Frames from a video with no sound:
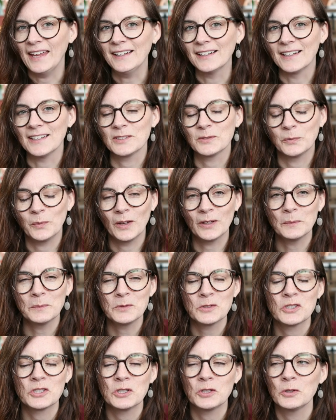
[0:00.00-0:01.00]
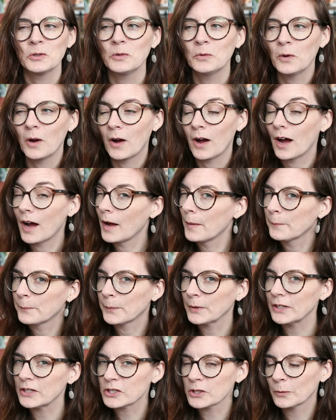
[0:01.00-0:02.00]
Hey guys, welcome to, I'm
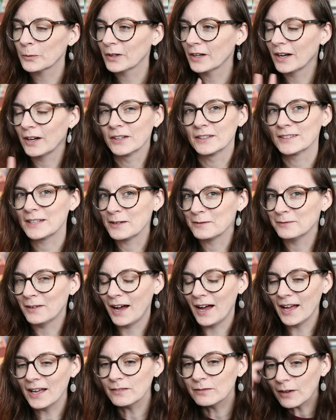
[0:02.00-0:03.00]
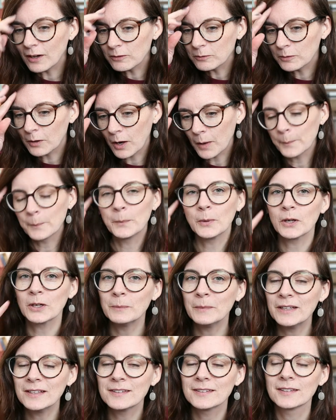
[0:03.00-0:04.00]
pretty sure we're on day 5 of
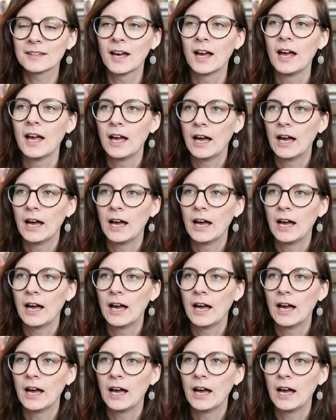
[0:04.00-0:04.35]
Bookmas.